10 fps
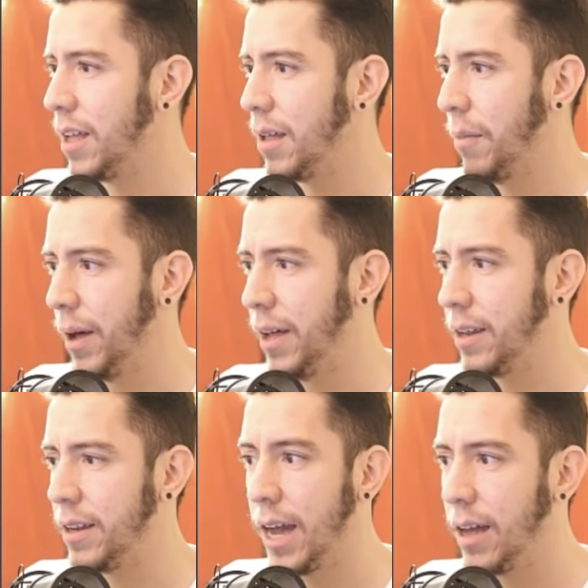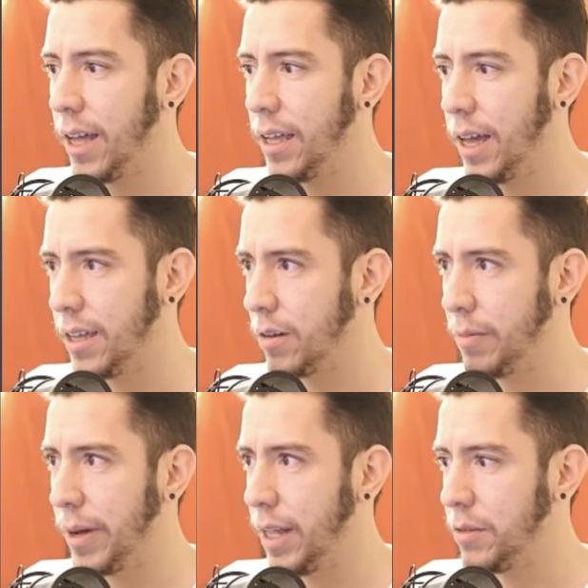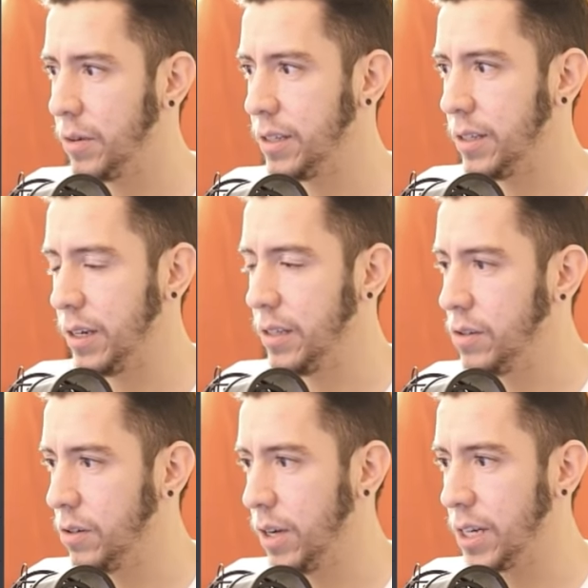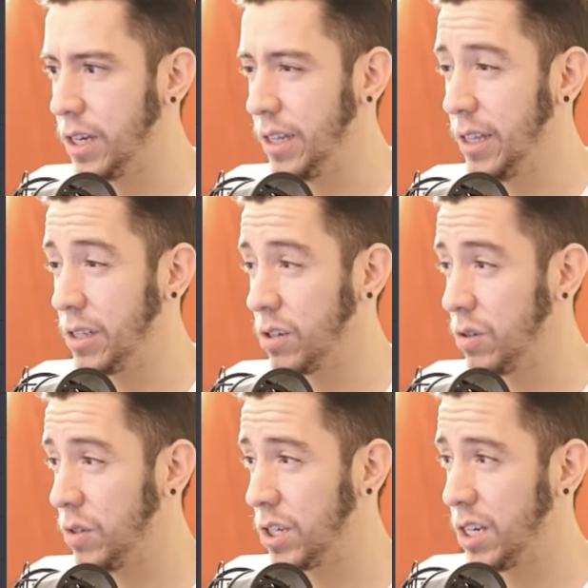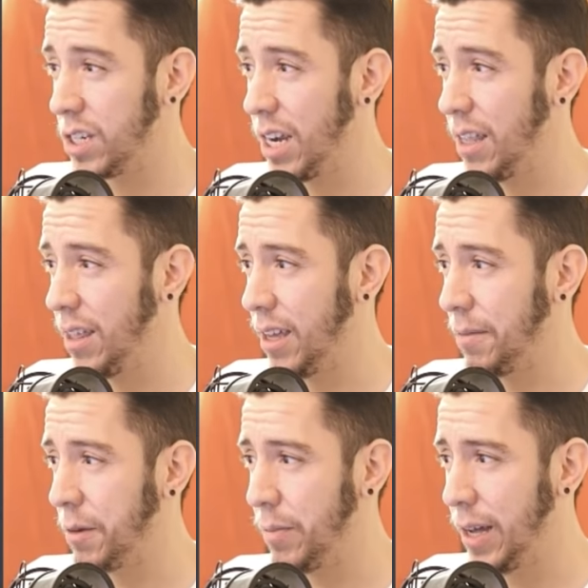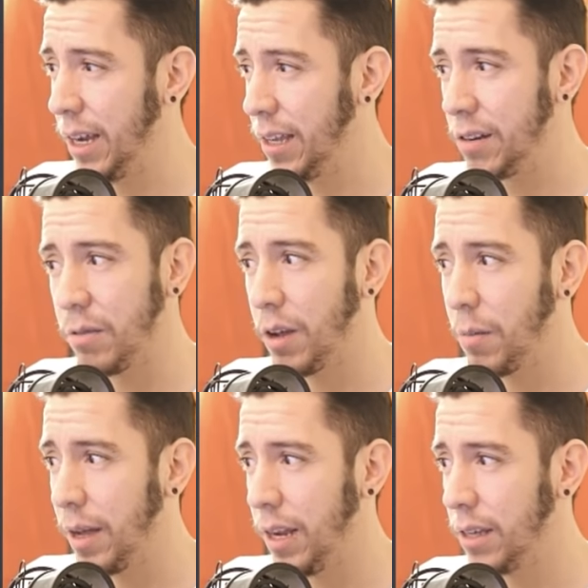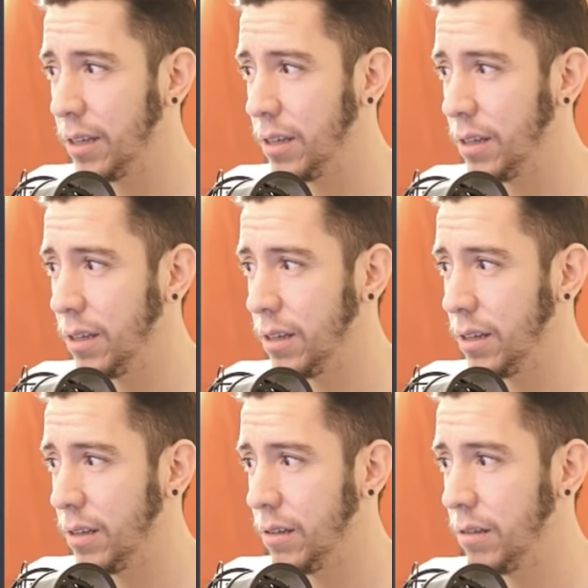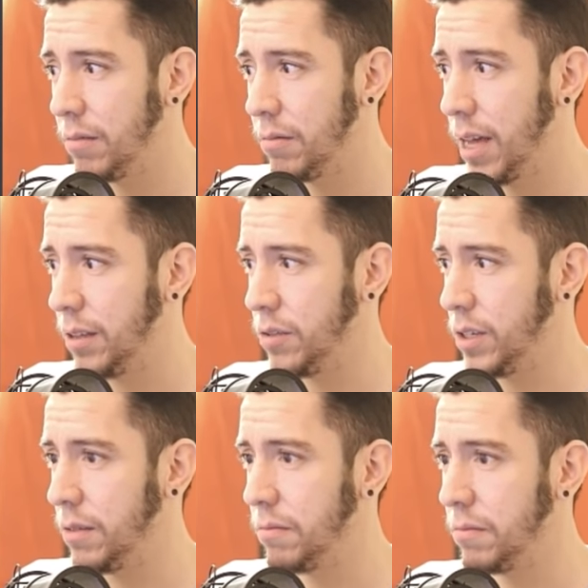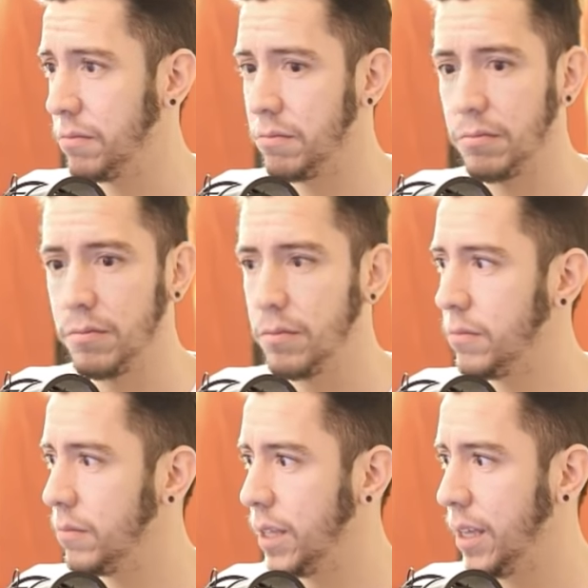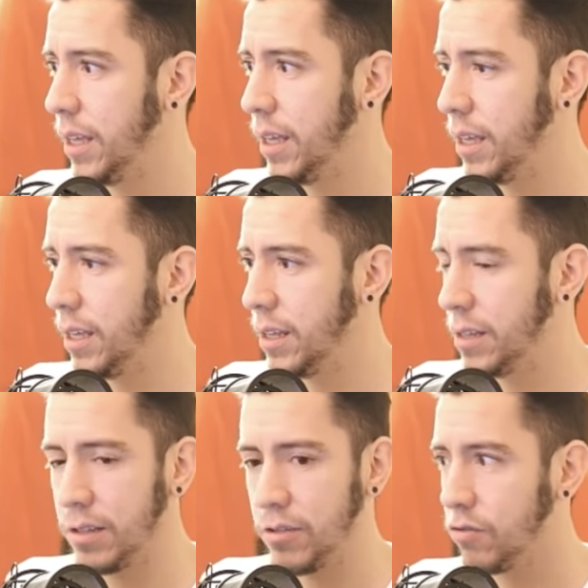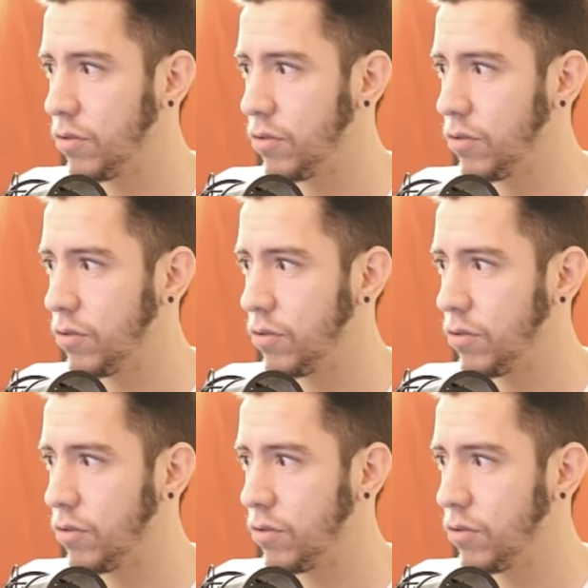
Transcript: But yeah, I compiled recently, so actually this shouldn't change anything. I'm compiling, recompiling. Yeah, you see? It's